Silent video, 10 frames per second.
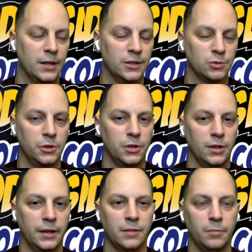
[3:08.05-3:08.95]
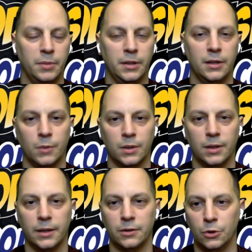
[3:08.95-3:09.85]
is when you're like competing
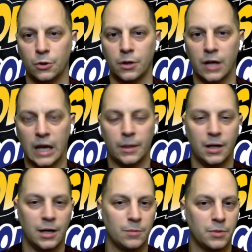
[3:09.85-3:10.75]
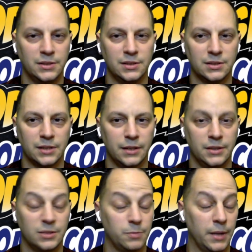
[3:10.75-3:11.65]
with like New York Comic Con prices,
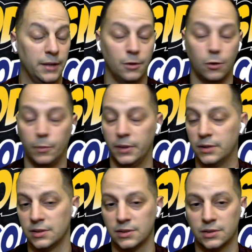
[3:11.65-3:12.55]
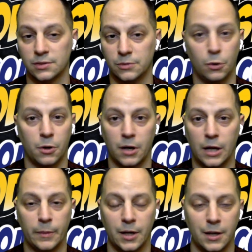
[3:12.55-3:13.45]
and this by no means is New York
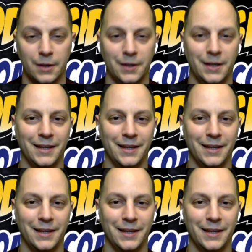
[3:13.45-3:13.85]
Comic Con.